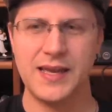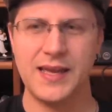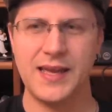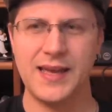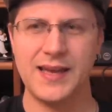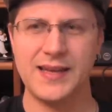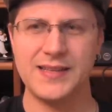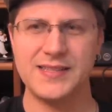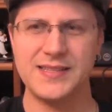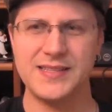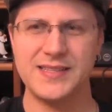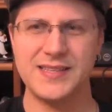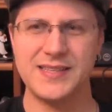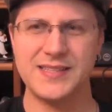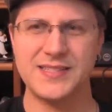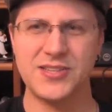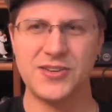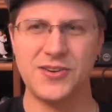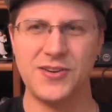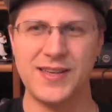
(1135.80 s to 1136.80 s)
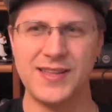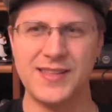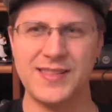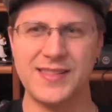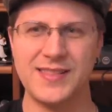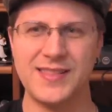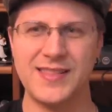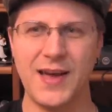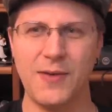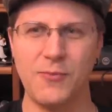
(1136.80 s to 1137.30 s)
And so
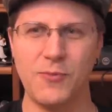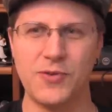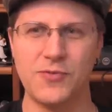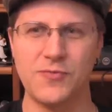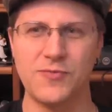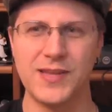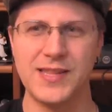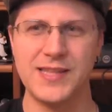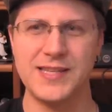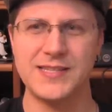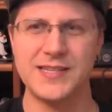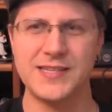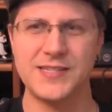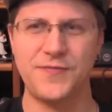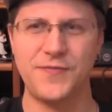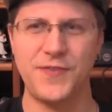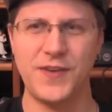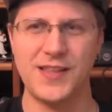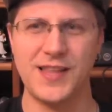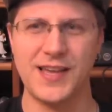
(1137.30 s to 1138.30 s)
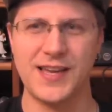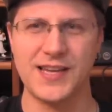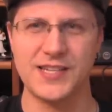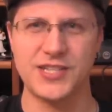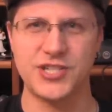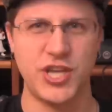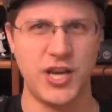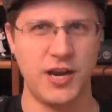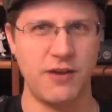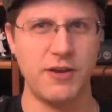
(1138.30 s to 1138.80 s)
that one really does feel like a
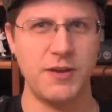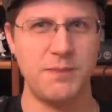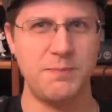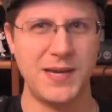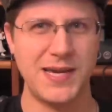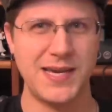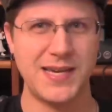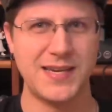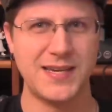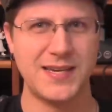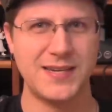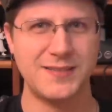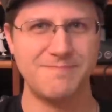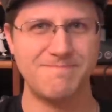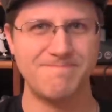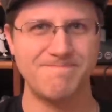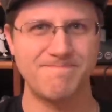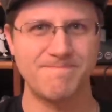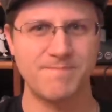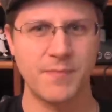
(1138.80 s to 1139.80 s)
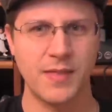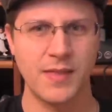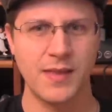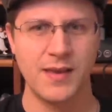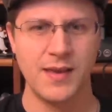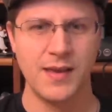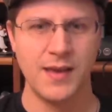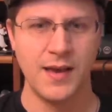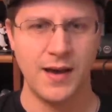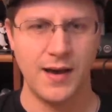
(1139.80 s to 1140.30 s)
cherry pick.
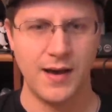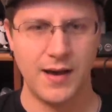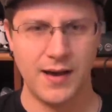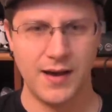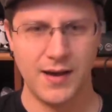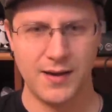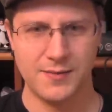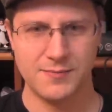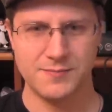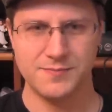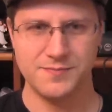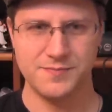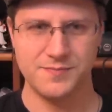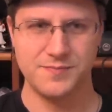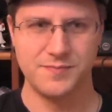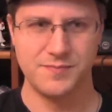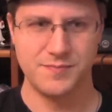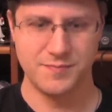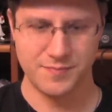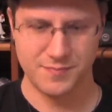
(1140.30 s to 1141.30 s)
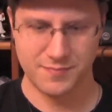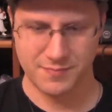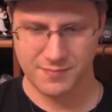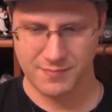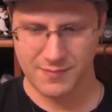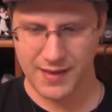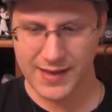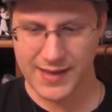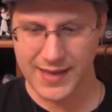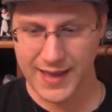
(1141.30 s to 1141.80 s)

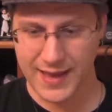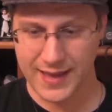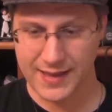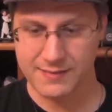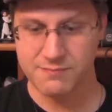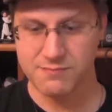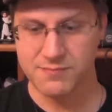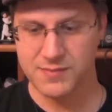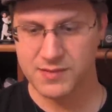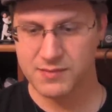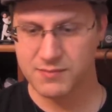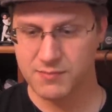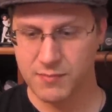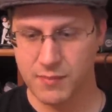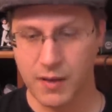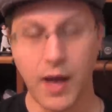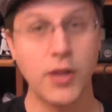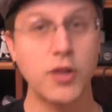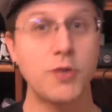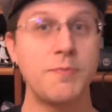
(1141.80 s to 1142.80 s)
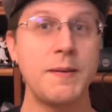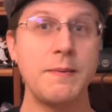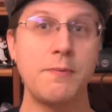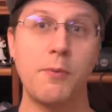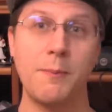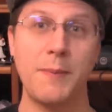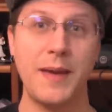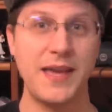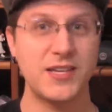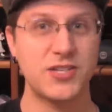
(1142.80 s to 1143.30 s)
Again, other
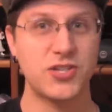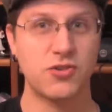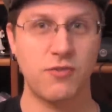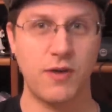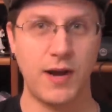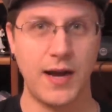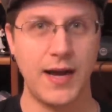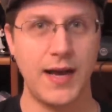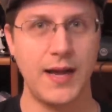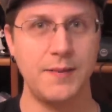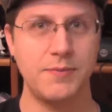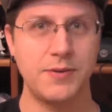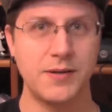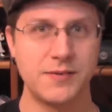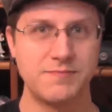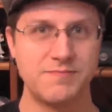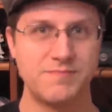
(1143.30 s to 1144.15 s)
people may ascribe